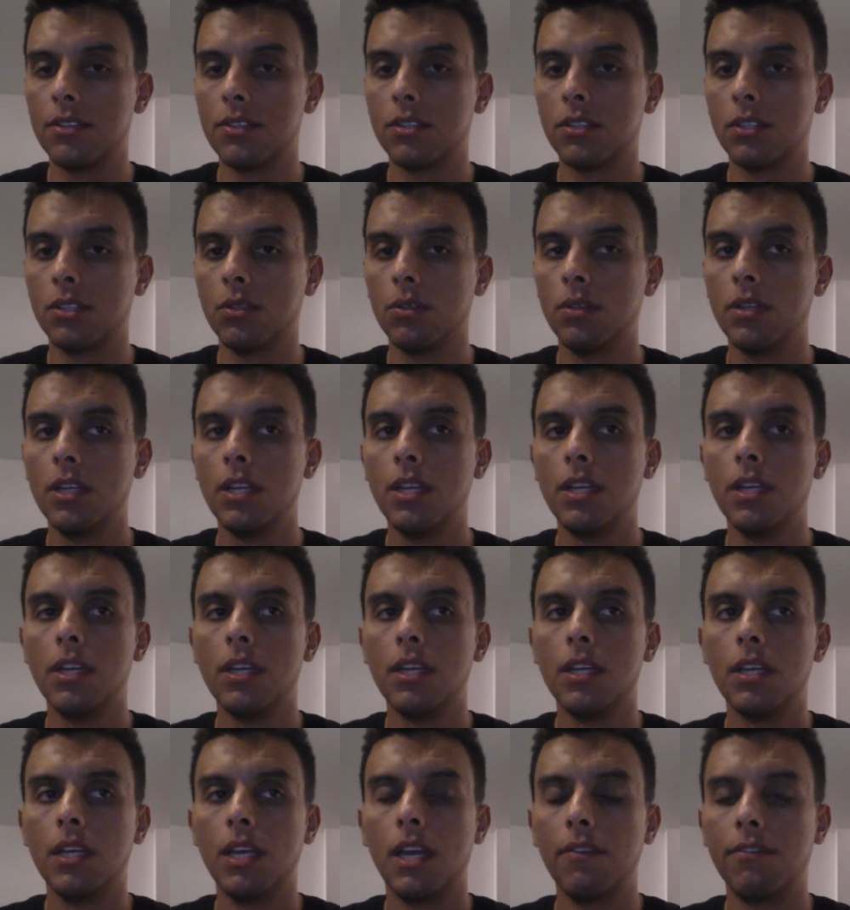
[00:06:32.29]
So
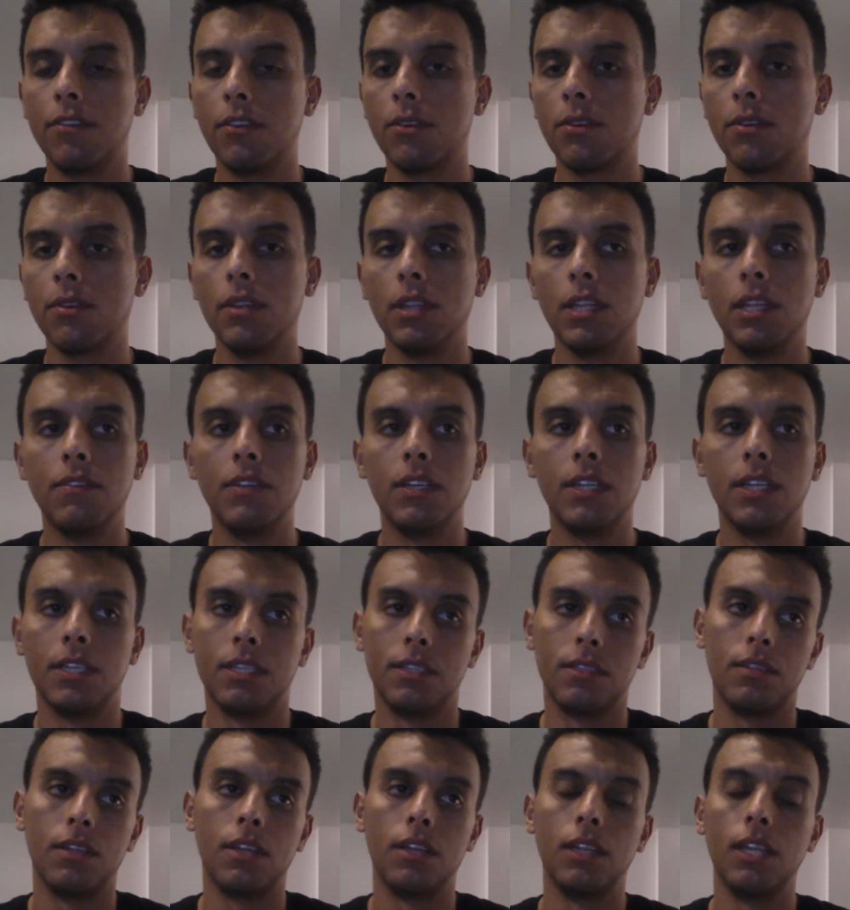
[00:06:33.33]
if you're living in
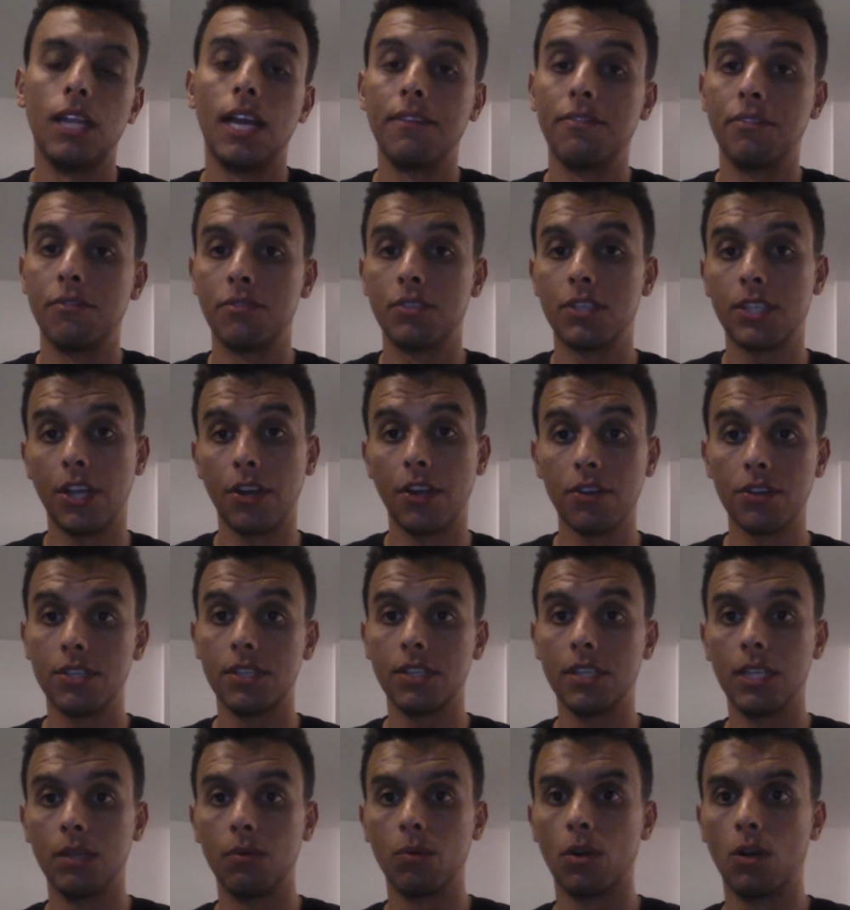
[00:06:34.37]
a life of
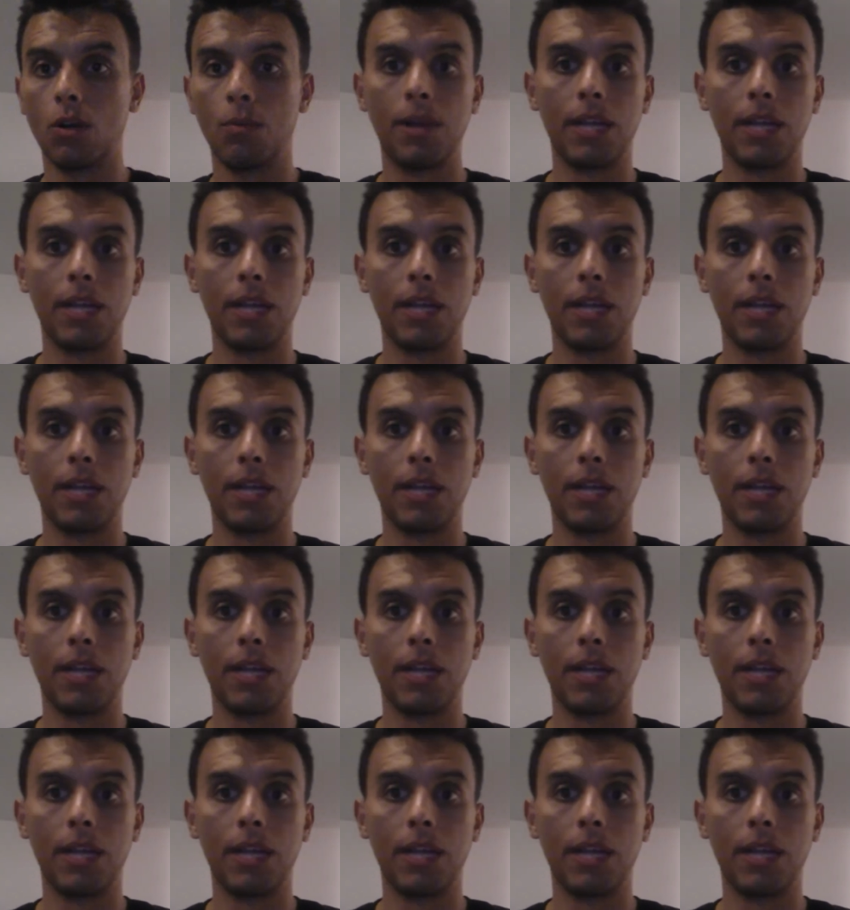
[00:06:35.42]
scarcity where,